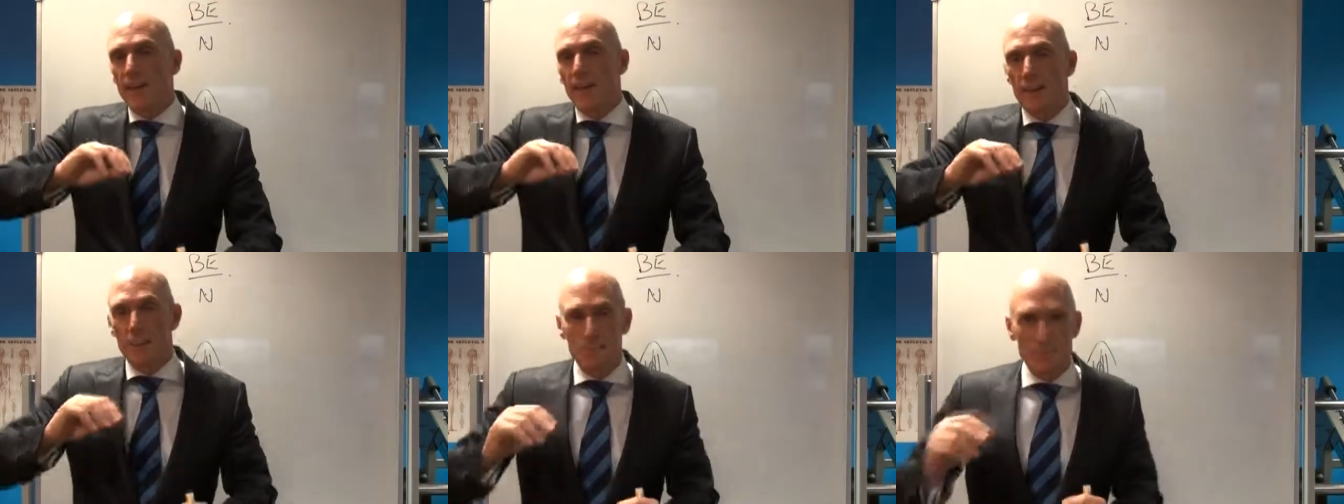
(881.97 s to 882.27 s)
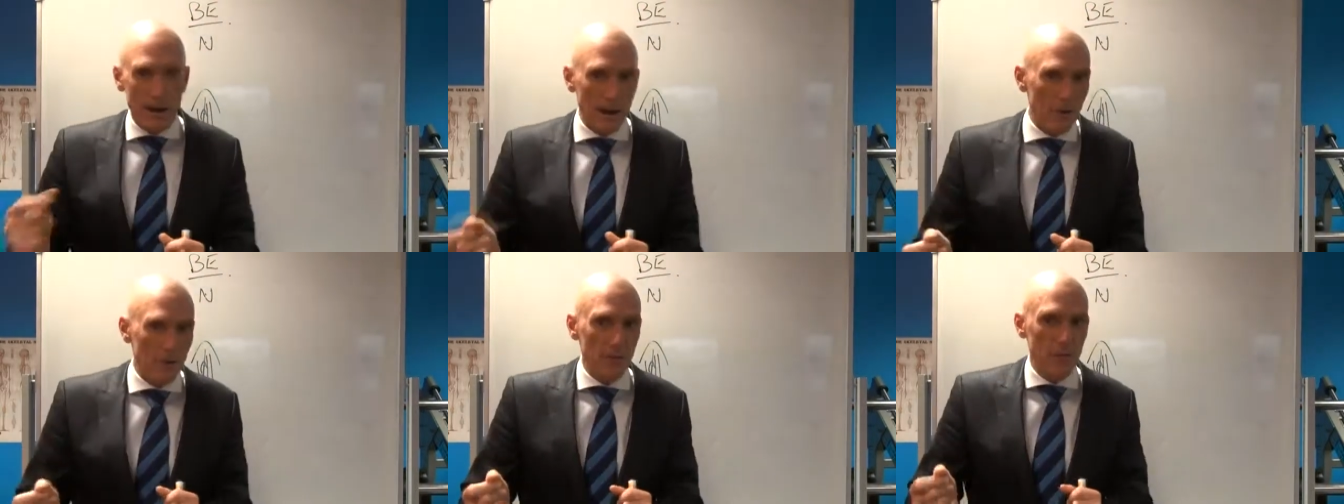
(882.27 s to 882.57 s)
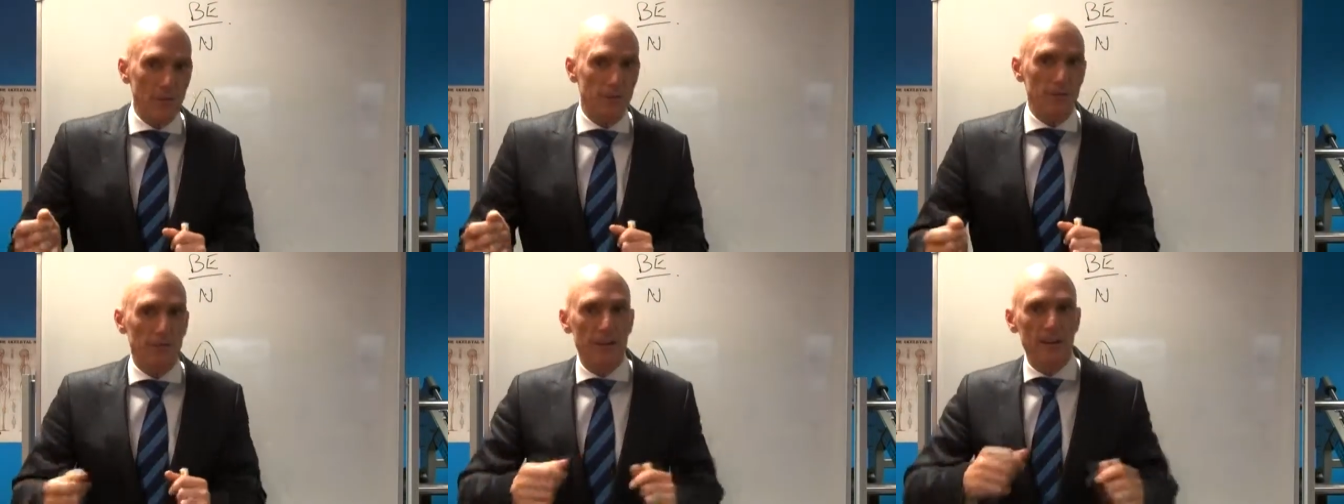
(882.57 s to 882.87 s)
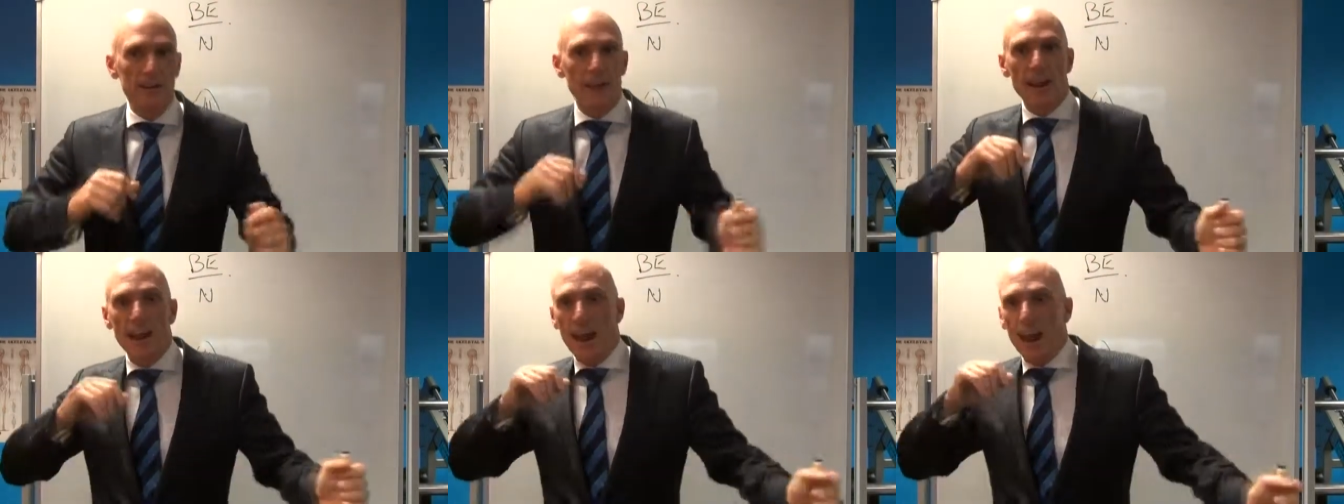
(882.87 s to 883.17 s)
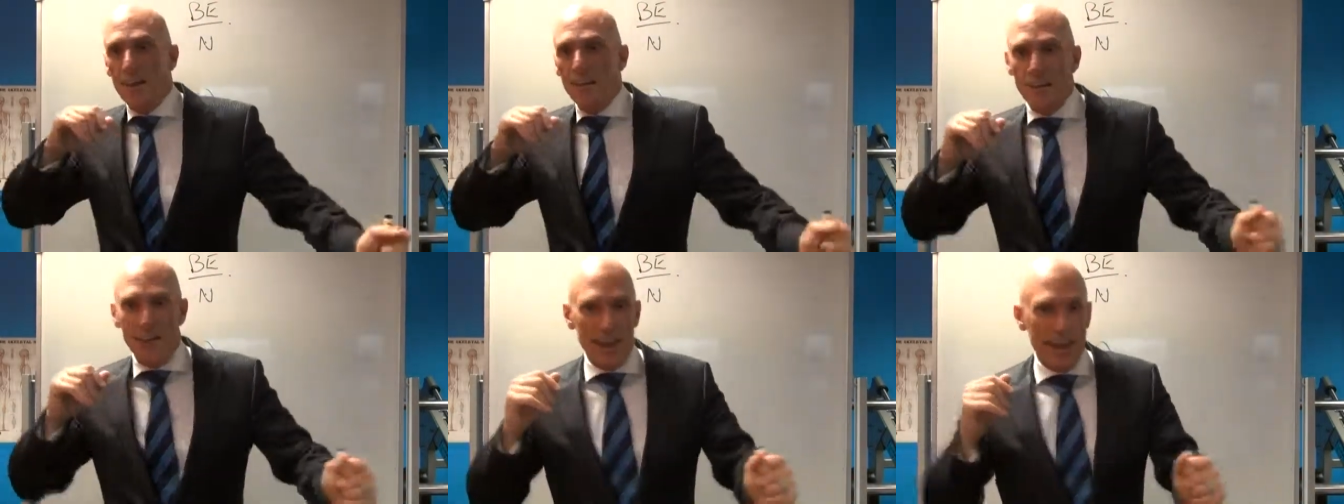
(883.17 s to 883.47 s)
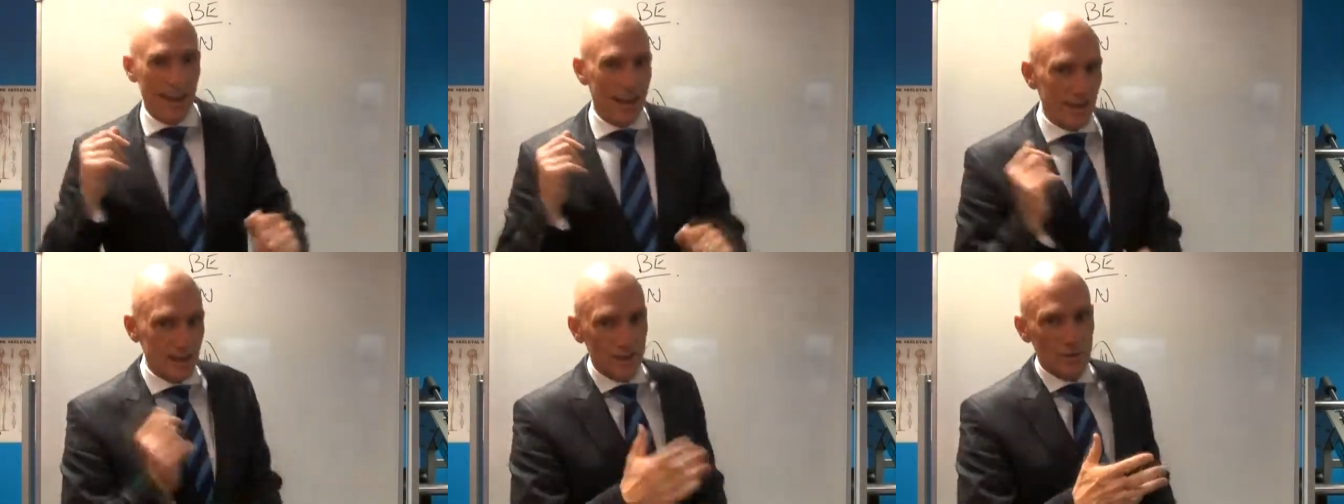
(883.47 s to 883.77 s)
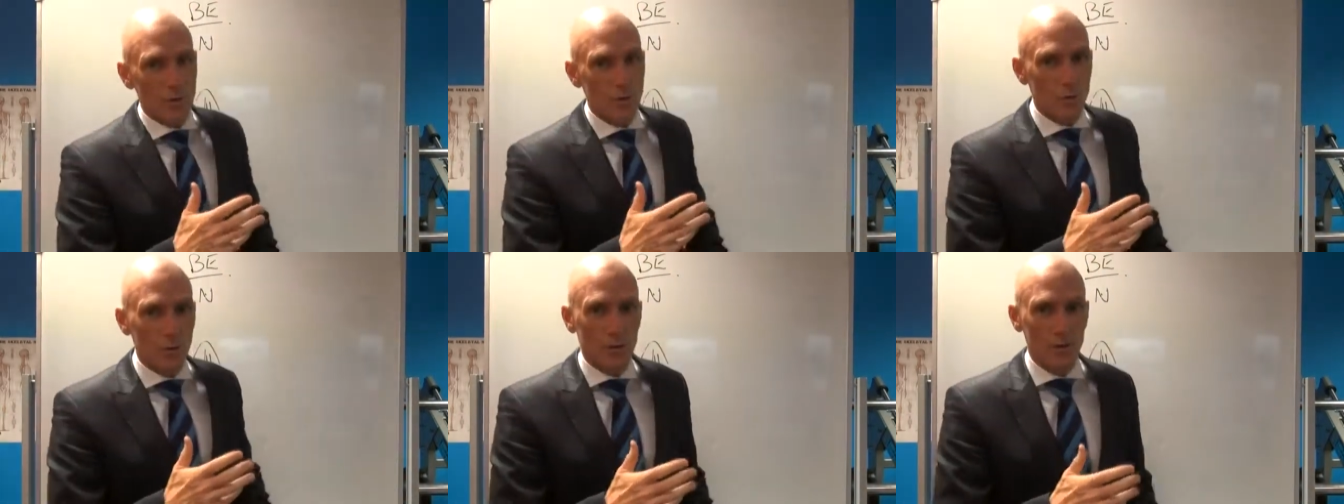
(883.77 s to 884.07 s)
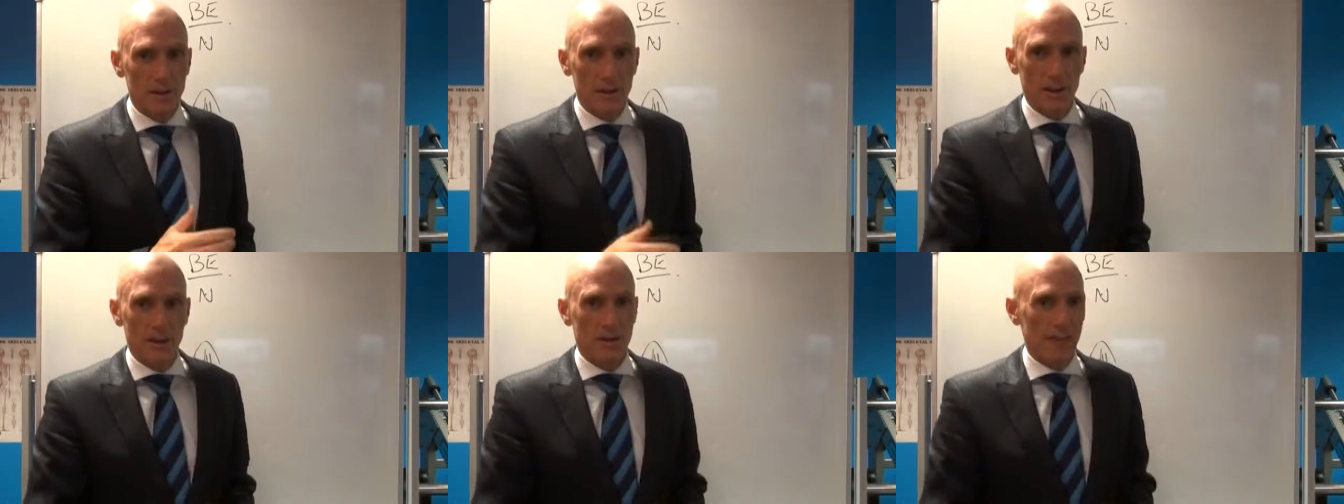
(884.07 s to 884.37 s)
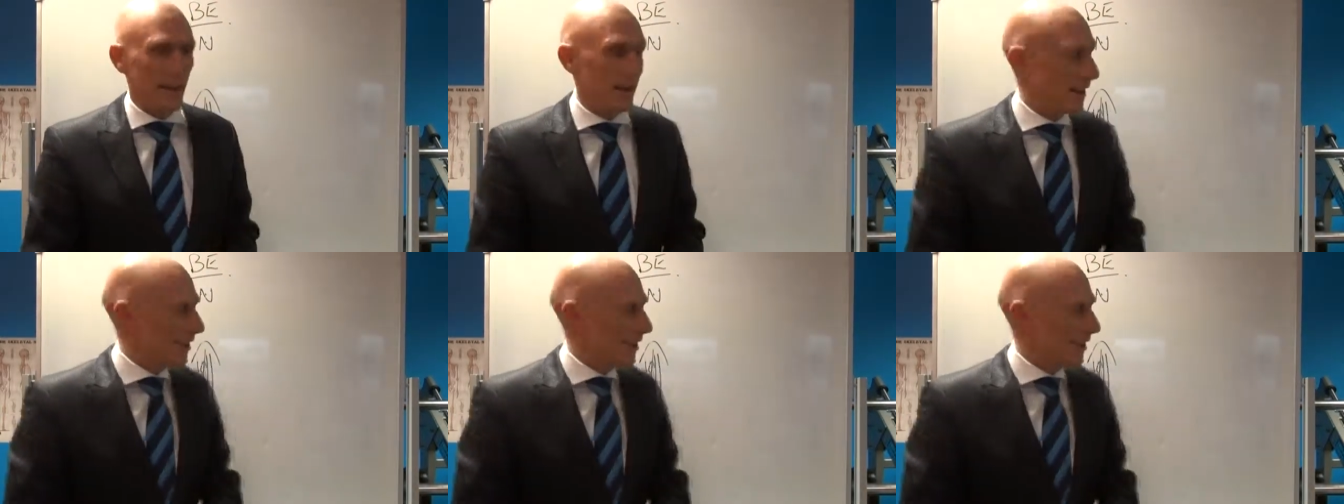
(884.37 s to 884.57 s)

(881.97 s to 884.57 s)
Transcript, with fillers: they're back on their feet and they're heading north again. They're